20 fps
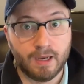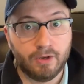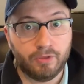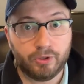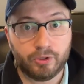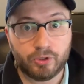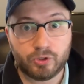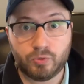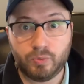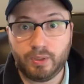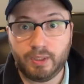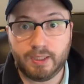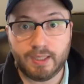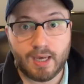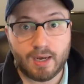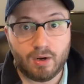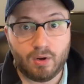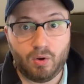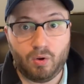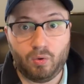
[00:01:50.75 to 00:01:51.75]
There's really
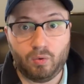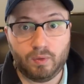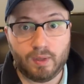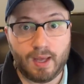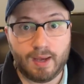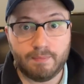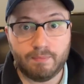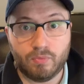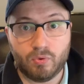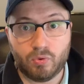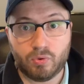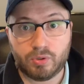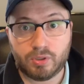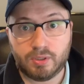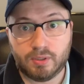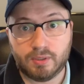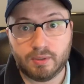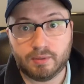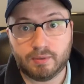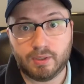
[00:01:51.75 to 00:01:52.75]
not a whole lot more
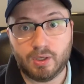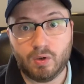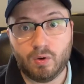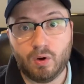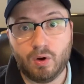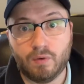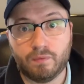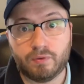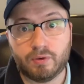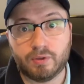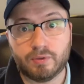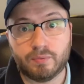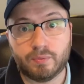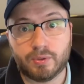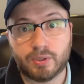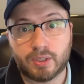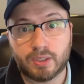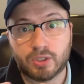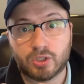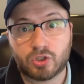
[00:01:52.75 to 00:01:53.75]
to go over with
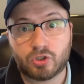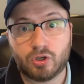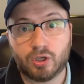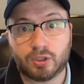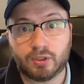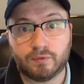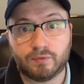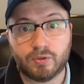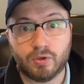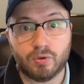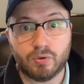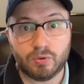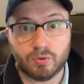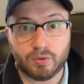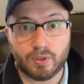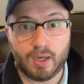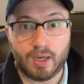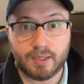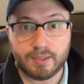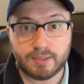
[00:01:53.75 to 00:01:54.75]
a constructive total
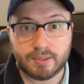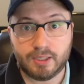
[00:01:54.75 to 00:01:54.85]
loss.